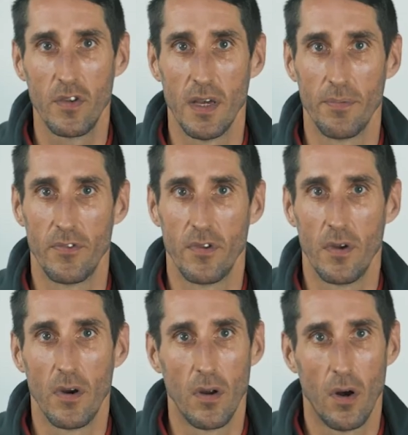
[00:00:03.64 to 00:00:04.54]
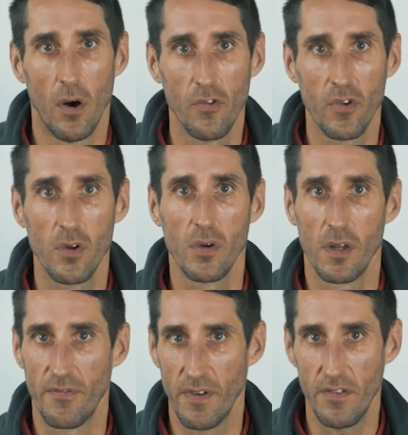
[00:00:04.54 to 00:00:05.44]
tapes, also known
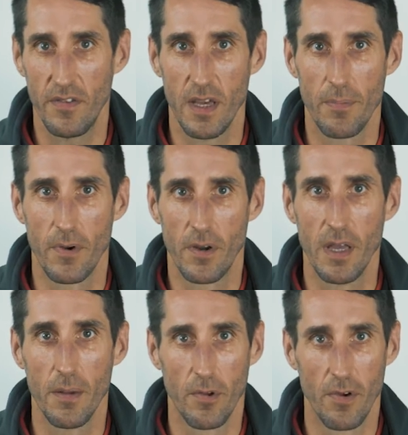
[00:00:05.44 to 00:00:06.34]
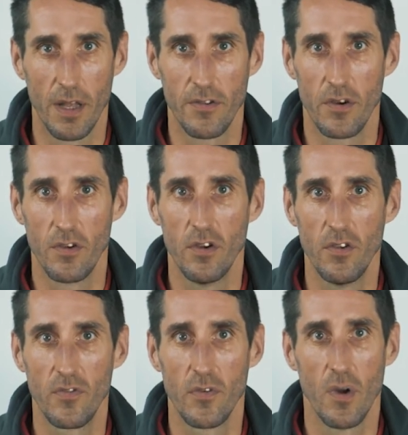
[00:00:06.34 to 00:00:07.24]
as fish tape or cable rats, are
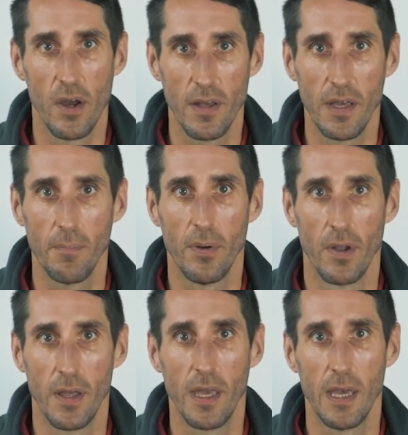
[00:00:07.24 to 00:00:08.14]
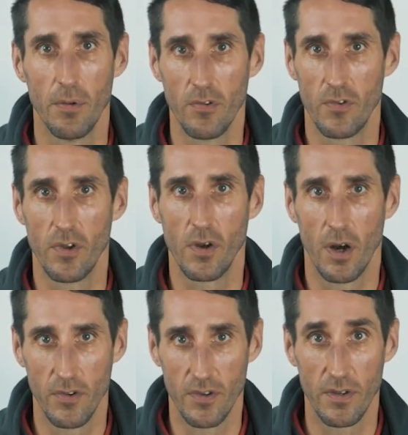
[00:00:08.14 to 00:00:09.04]
used for routing and pulling cable through
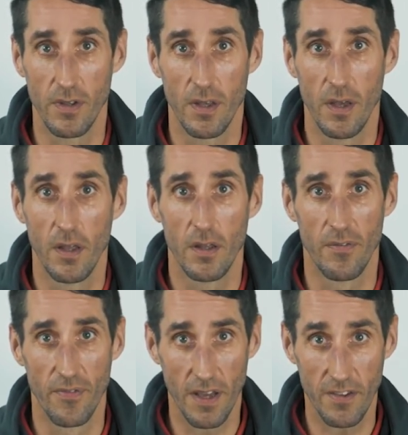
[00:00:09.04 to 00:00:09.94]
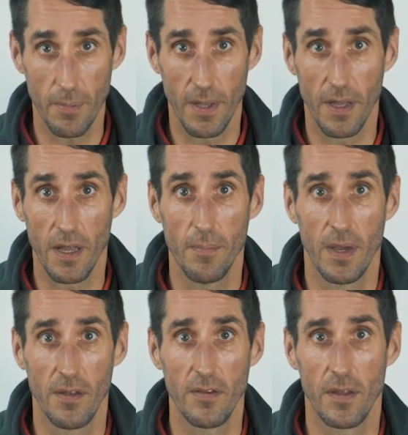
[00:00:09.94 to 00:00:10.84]
conduit. Their flexibility
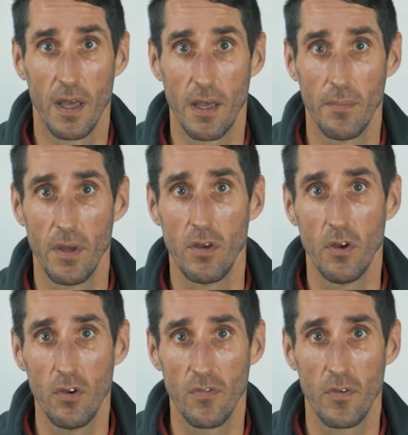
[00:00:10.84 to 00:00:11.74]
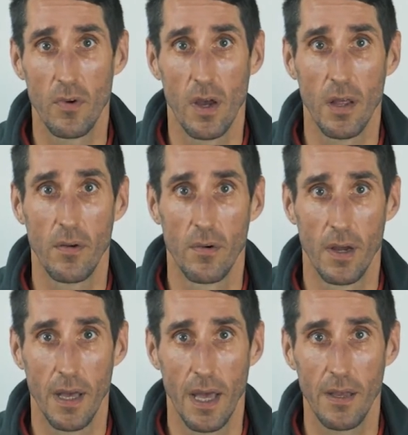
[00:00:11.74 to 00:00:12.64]
means that they can be used for routing
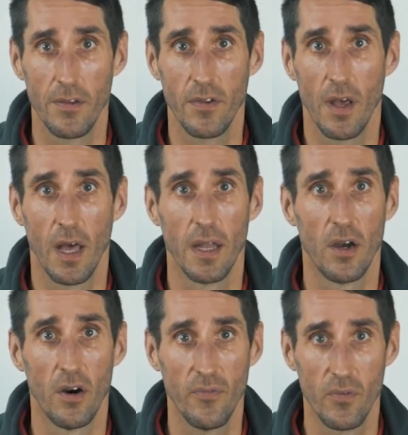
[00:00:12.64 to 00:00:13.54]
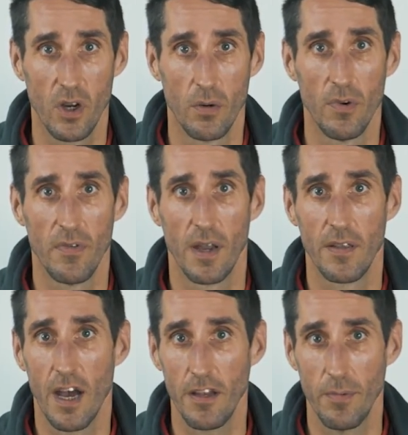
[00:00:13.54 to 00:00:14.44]
around angles and they often come with an
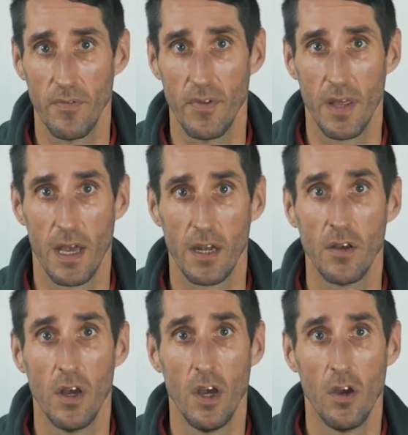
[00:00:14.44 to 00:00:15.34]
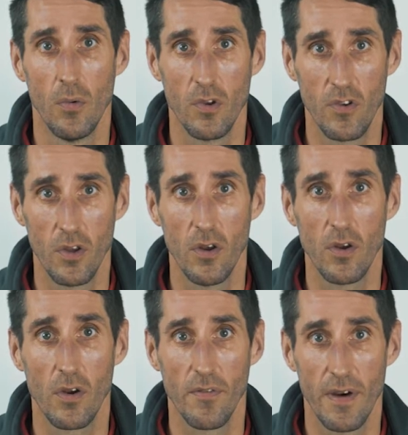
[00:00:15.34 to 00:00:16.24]
attachment for the end which can
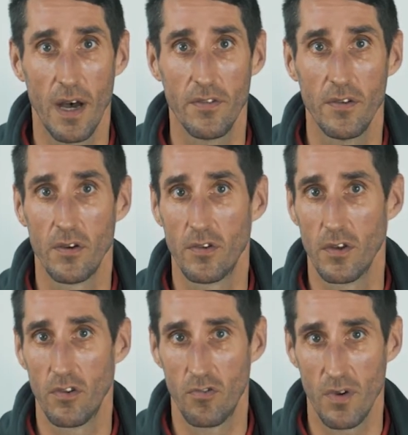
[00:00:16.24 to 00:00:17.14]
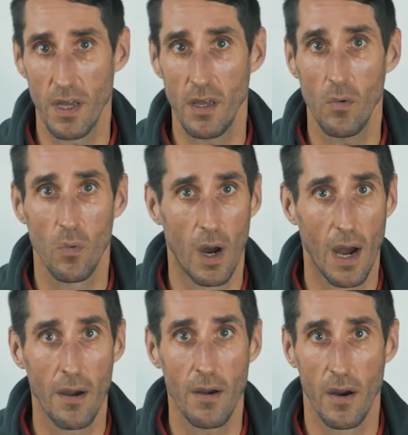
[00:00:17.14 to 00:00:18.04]
hook or fasten onto a string,
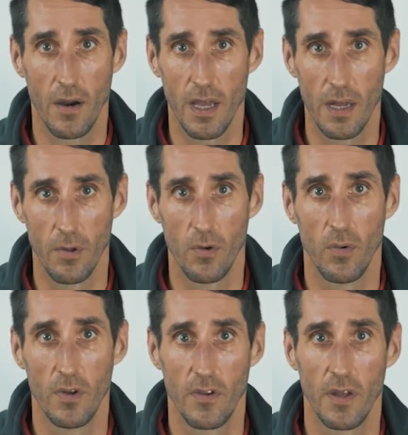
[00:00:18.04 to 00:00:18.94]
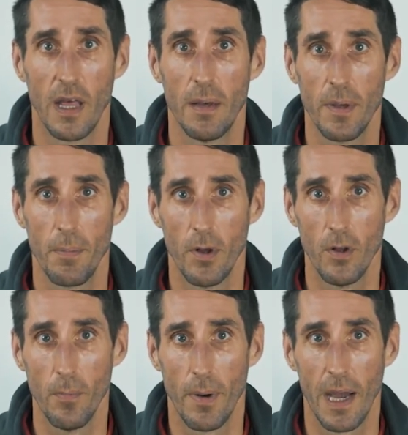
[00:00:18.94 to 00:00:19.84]
wire or cable which can then be
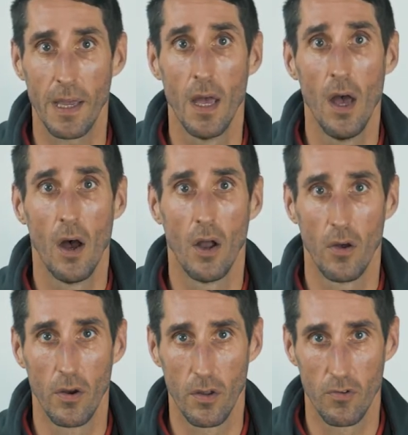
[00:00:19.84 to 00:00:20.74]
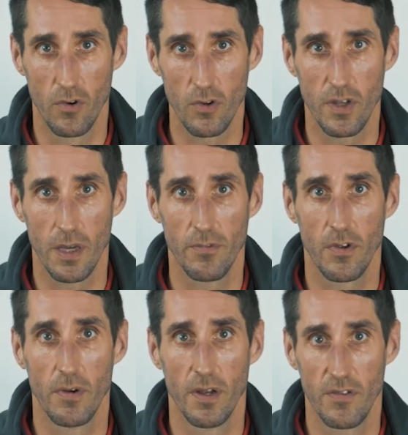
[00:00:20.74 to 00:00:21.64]
pulled back along the draw tape's
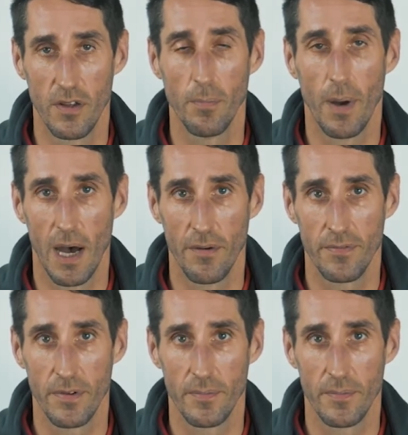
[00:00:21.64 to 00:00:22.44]
original path.